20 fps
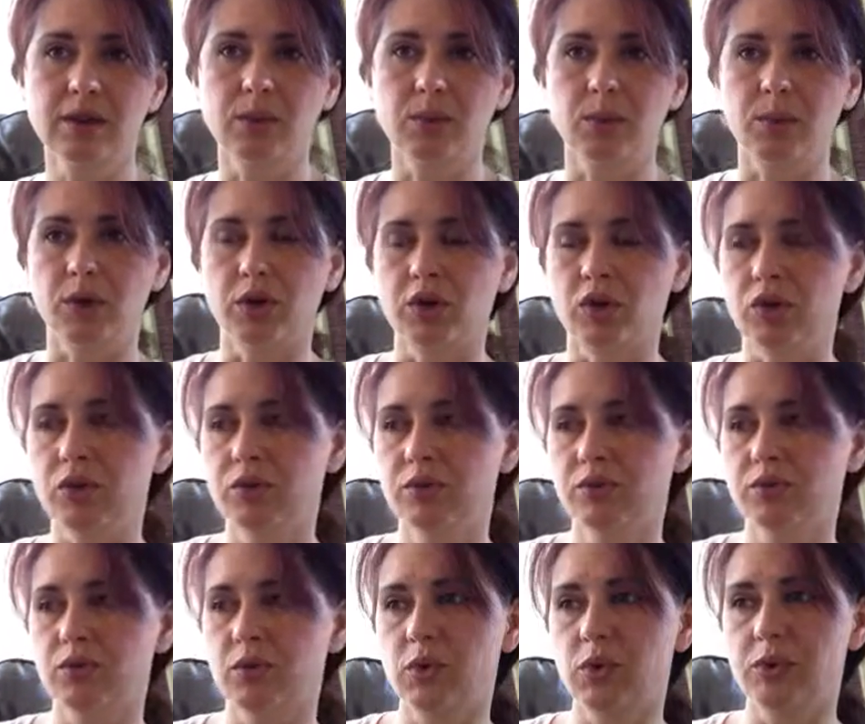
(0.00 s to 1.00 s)
We were in
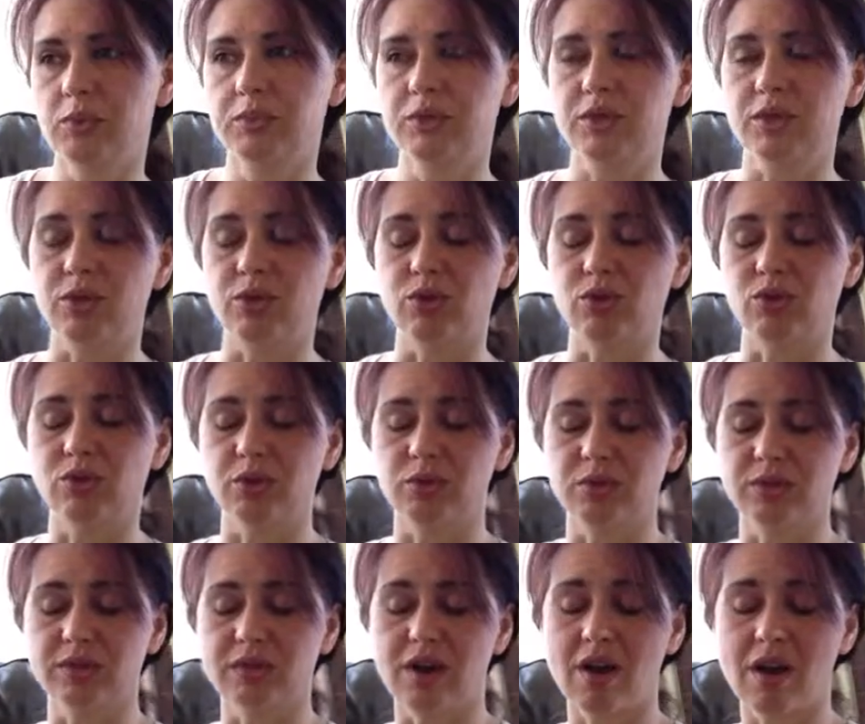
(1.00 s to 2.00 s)
uniforms. Usually it
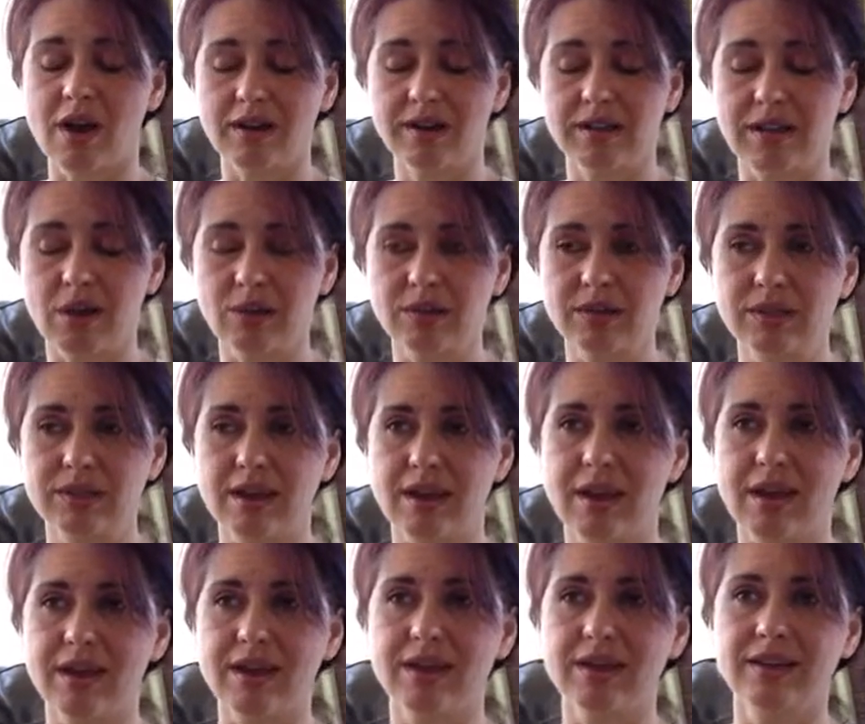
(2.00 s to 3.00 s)
was hot
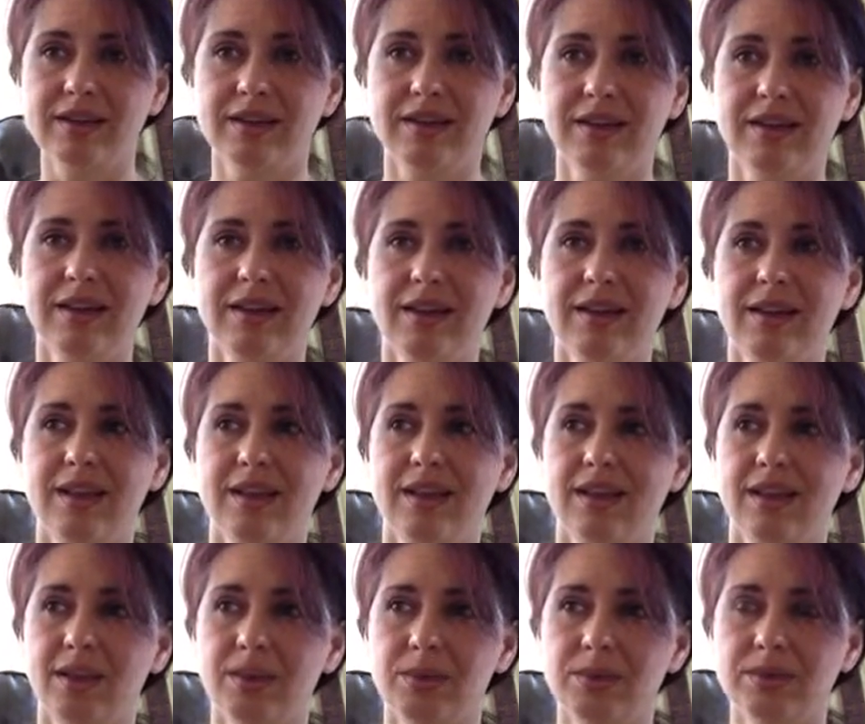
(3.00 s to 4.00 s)
outside.
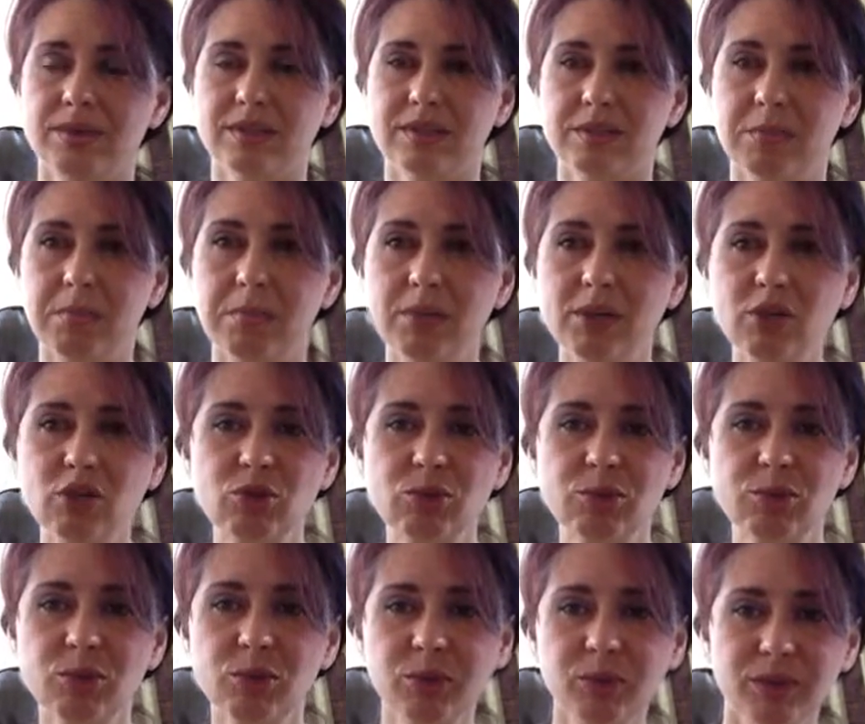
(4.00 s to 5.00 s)
It was
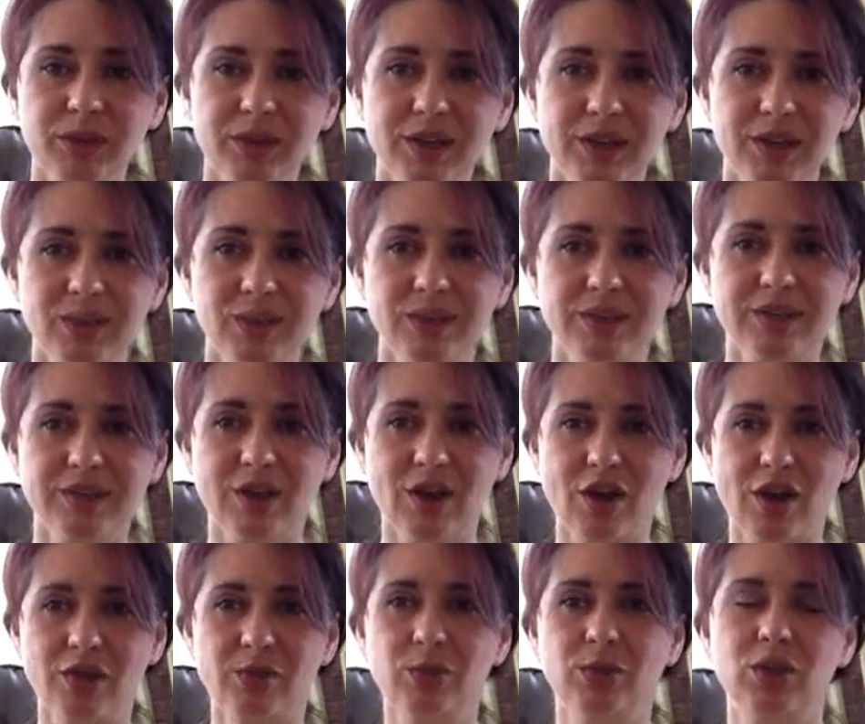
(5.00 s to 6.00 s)
miserable when it was
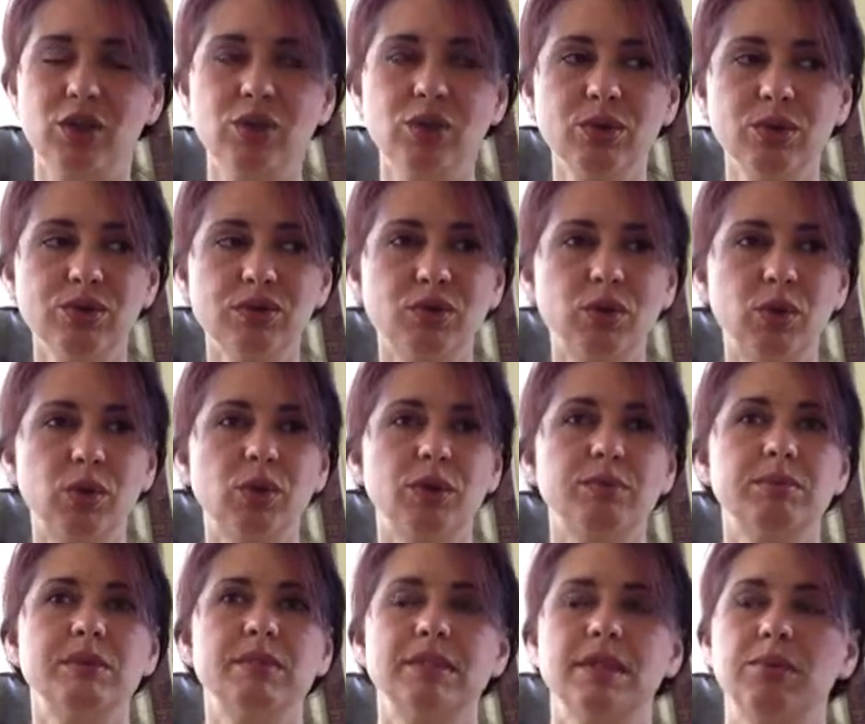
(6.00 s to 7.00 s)
hot with
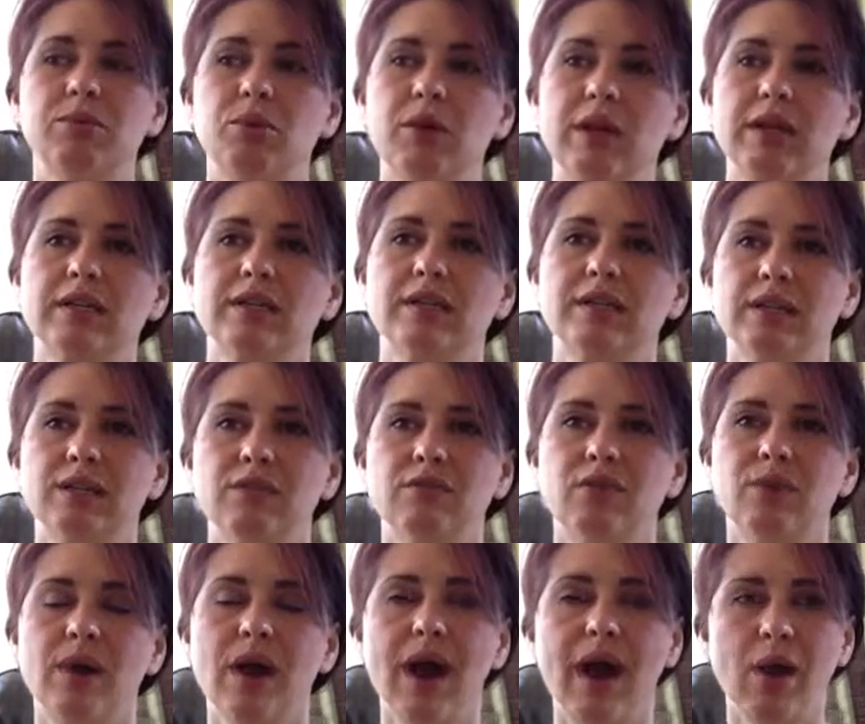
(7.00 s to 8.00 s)
uniforms and practicing
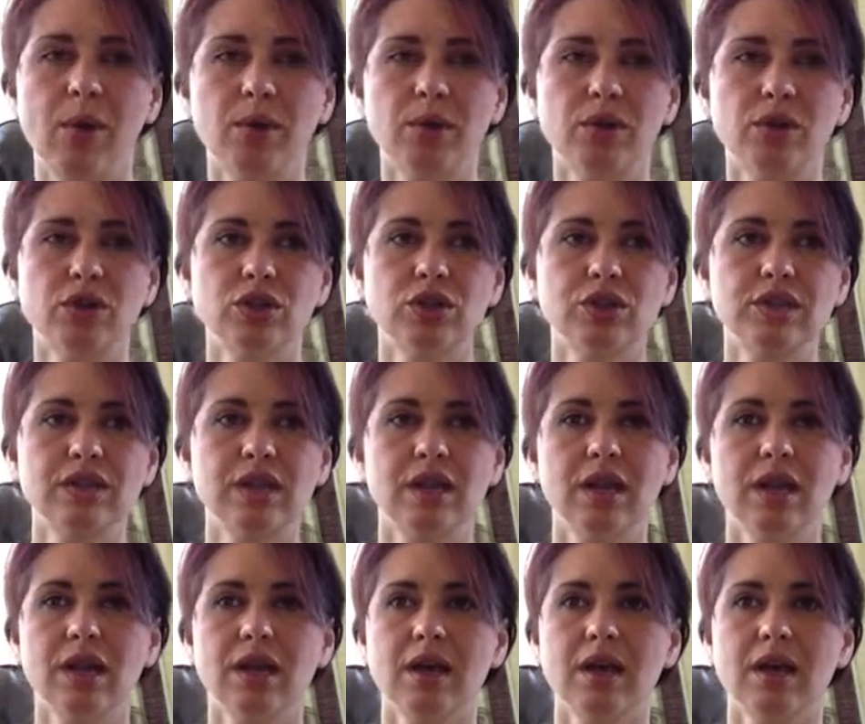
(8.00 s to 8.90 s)
for hours.